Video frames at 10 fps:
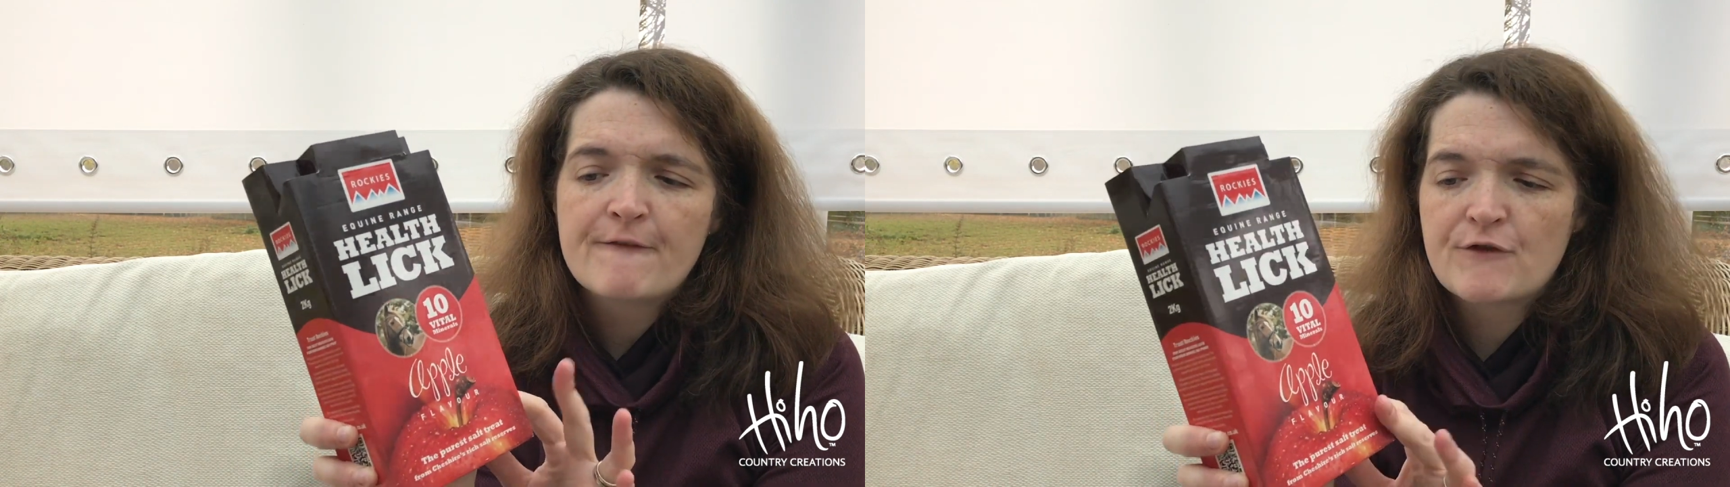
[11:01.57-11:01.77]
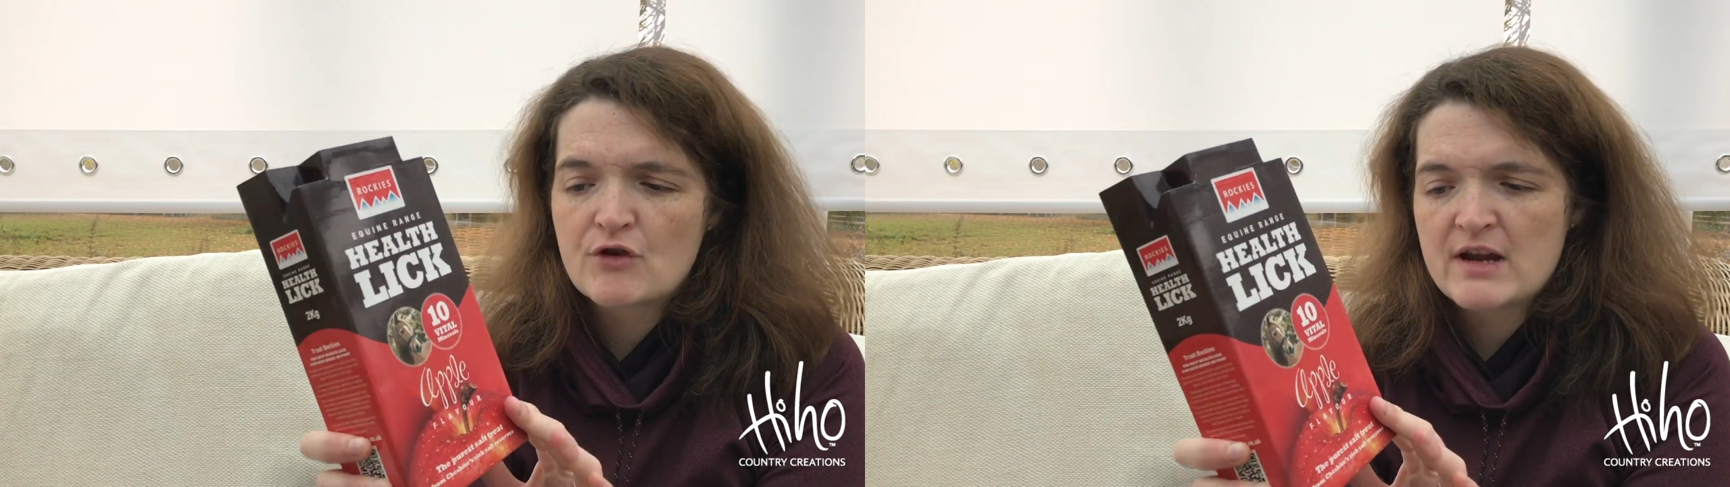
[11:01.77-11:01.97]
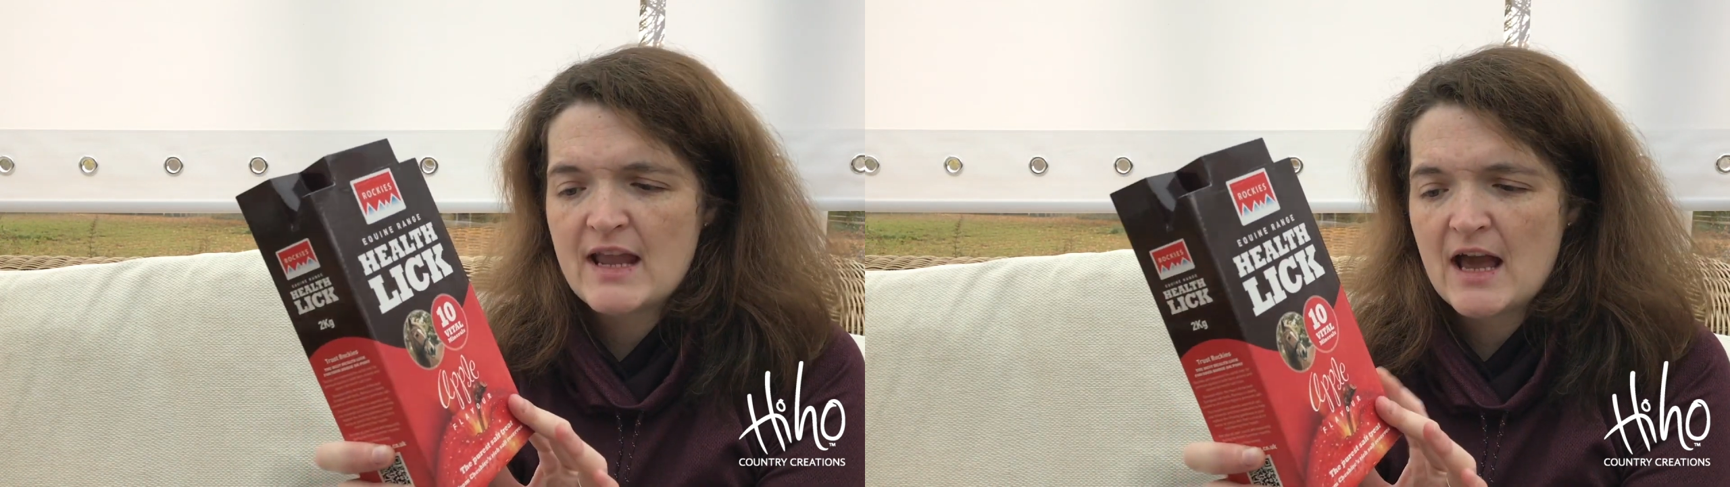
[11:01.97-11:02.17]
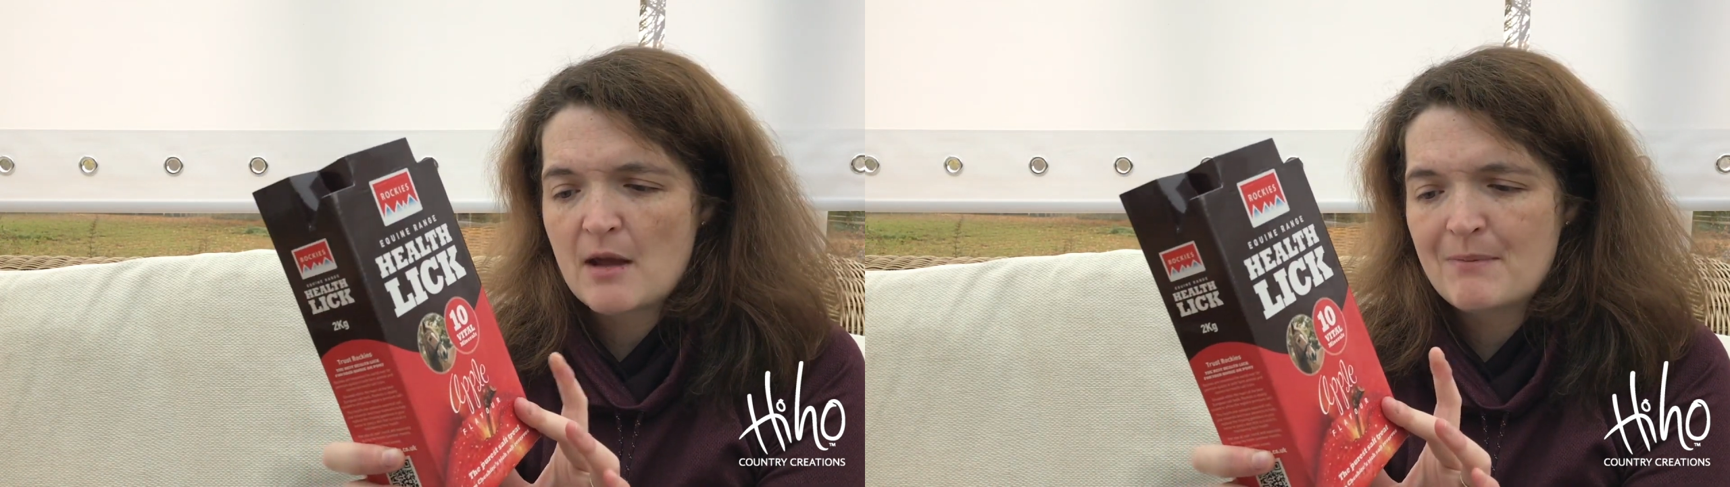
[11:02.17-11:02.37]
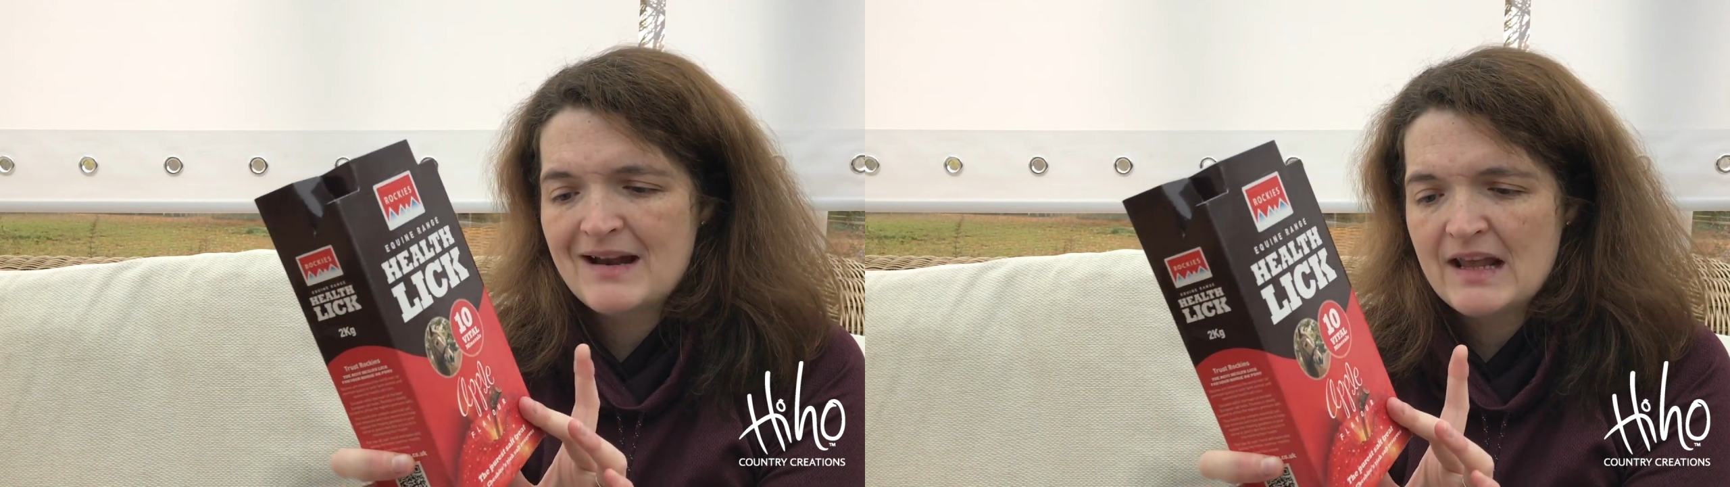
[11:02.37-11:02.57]
free, and
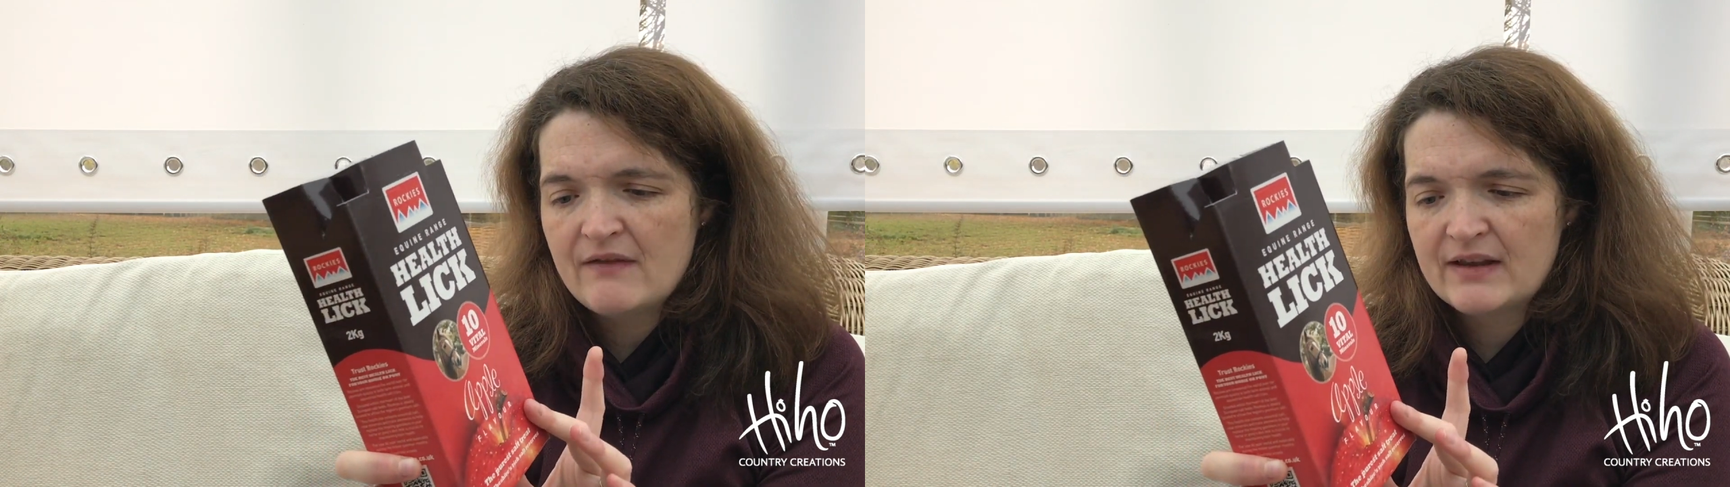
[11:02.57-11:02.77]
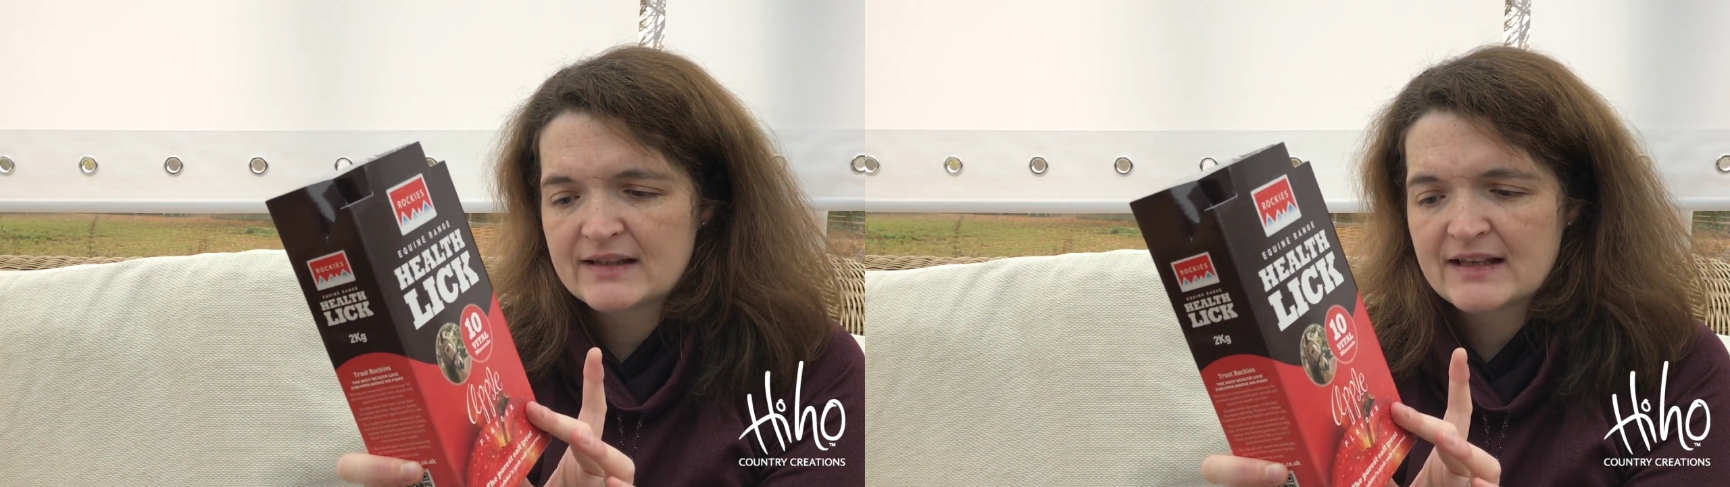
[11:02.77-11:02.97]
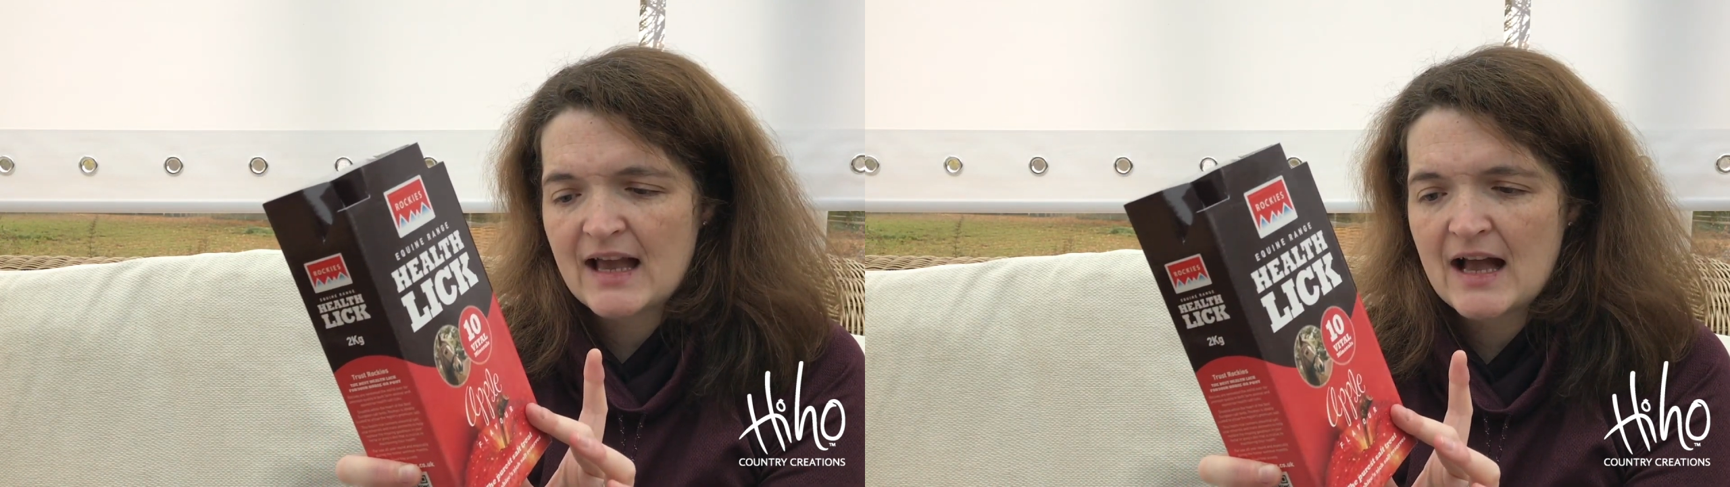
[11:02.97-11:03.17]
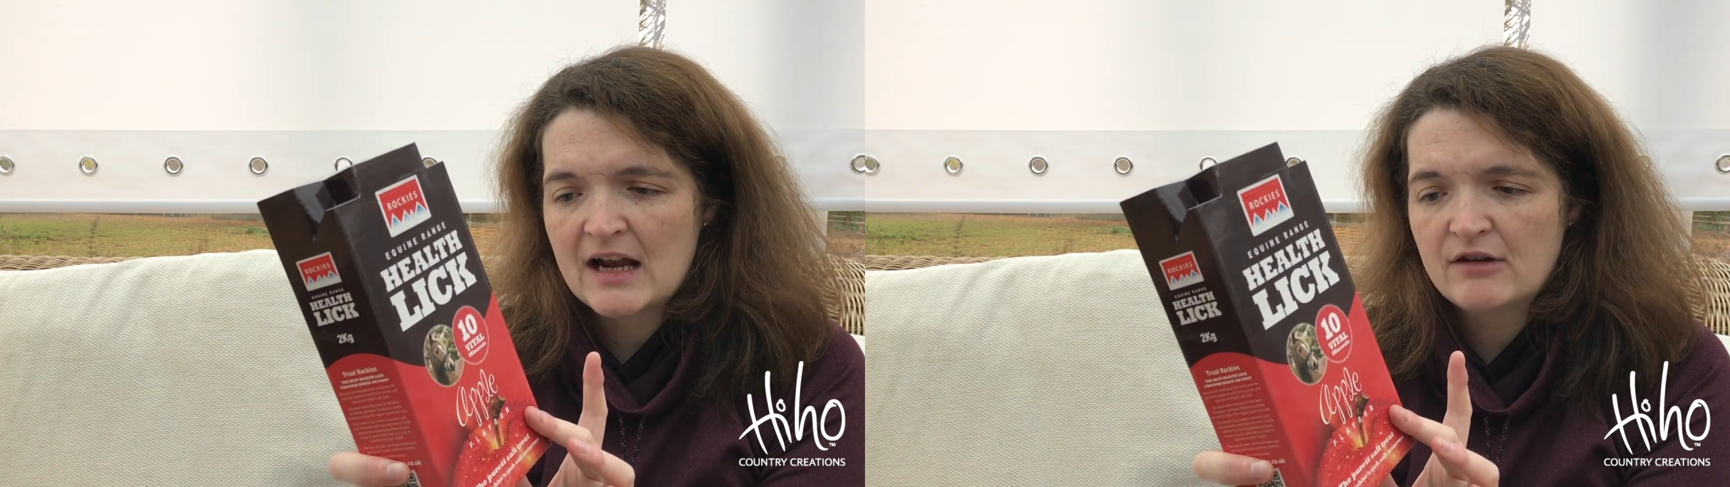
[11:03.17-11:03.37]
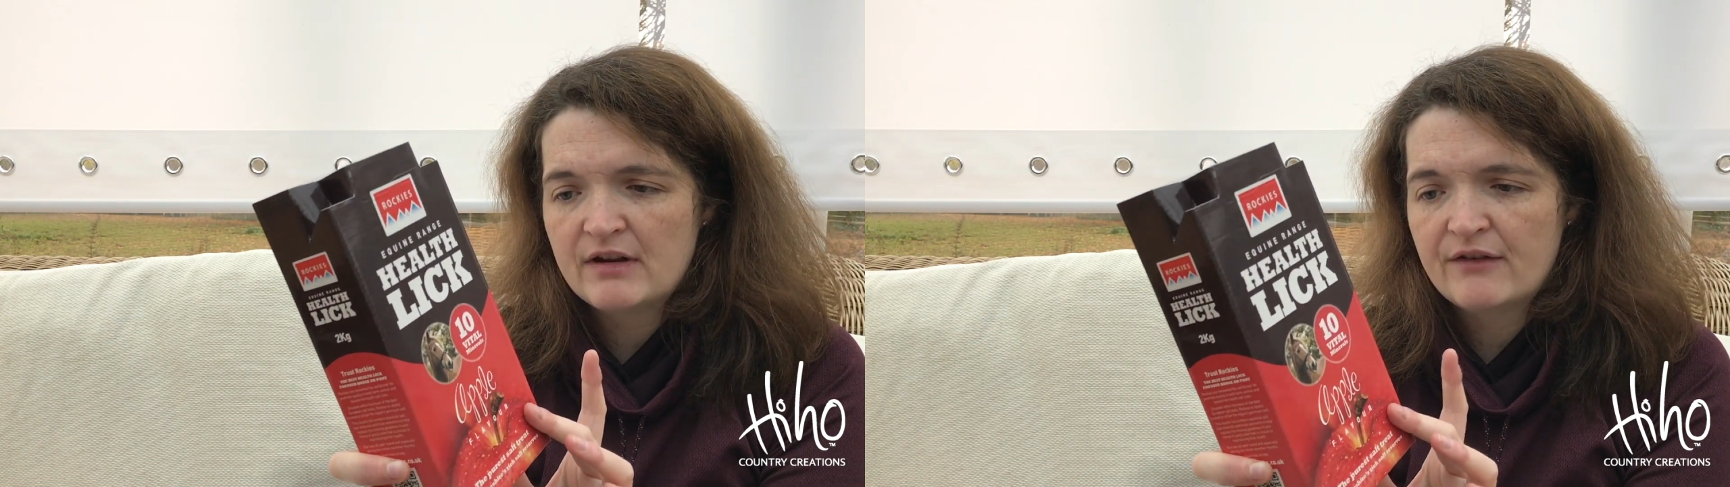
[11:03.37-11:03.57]
I believe it's
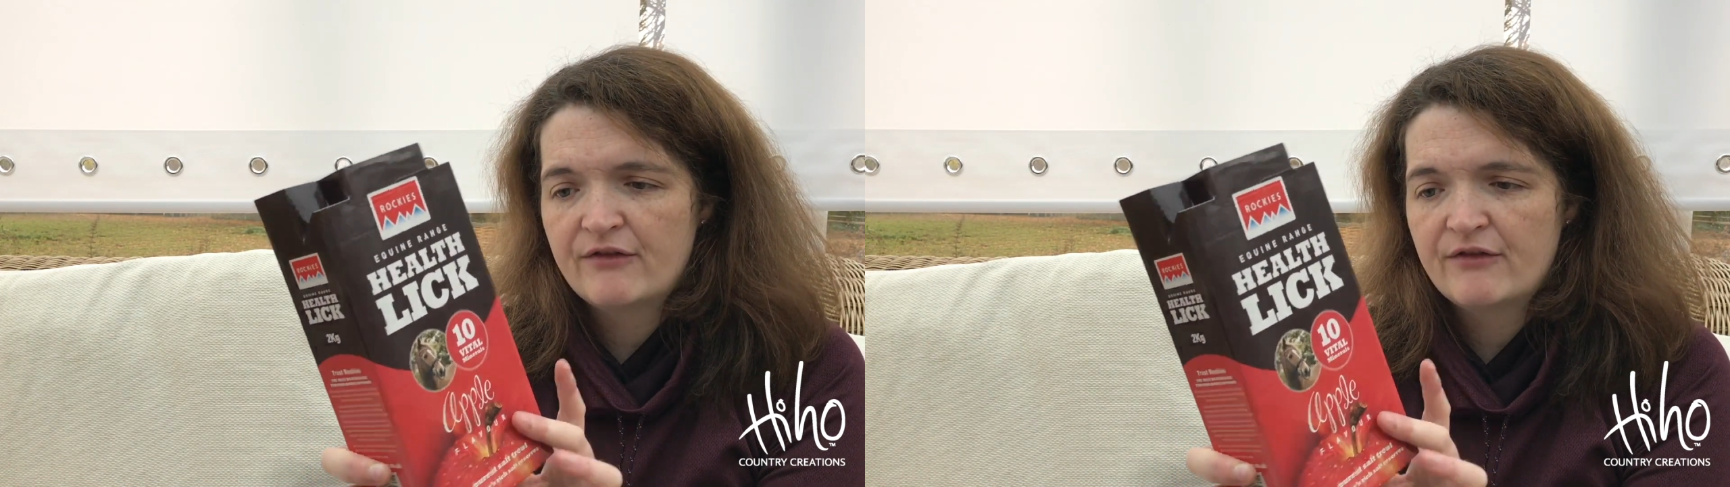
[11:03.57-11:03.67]
calorie